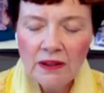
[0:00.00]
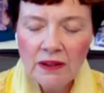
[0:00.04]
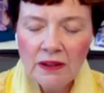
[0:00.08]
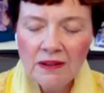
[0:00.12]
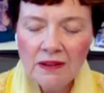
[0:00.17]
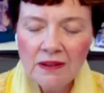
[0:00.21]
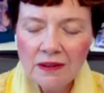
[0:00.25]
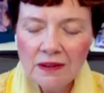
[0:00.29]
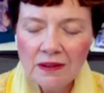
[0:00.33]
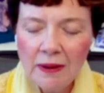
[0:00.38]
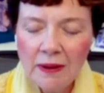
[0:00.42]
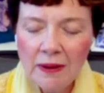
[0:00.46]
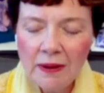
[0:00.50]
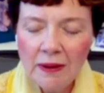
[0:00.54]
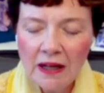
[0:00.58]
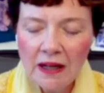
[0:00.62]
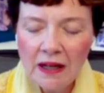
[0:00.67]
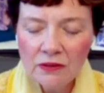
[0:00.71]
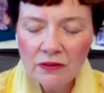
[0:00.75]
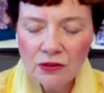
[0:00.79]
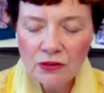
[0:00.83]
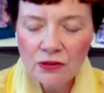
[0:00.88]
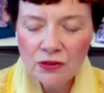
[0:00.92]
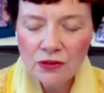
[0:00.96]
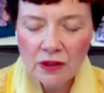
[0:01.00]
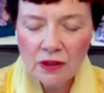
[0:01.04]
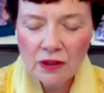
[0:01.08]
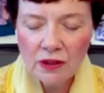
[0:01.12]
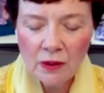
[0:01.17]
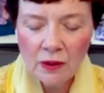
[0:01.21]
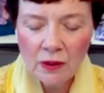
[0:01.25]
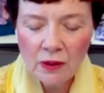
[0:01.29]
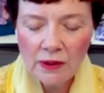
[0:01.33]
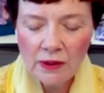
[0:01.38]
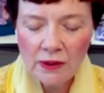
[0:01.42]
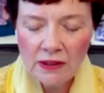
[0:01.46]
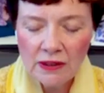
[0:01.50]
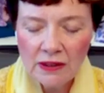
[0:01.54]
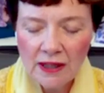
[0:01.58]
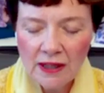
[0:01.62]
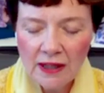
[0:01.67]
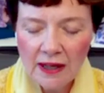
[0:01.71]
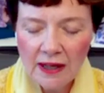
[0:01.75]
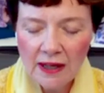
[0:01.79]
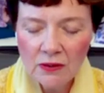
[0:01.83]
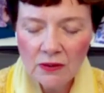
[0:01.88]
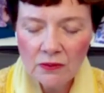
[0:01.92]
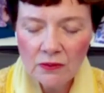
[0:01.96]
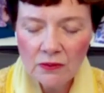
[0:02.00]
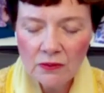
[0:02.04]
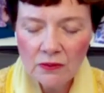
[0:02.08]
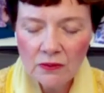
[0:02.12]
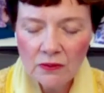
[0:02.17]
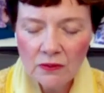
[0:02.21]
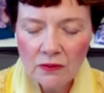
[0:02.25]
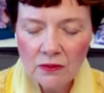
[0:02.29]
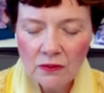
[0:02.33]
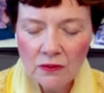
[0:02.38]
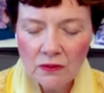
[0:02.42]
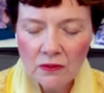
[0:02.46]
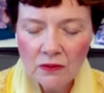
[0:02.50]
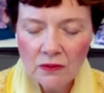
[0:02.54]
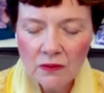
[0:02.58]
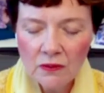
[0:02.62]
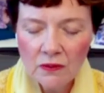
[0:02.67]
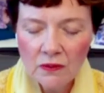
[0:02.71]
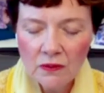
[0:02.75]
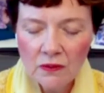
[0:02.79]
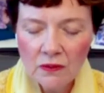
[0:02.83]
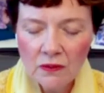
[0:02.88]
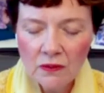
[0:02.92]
But it is about slowing down,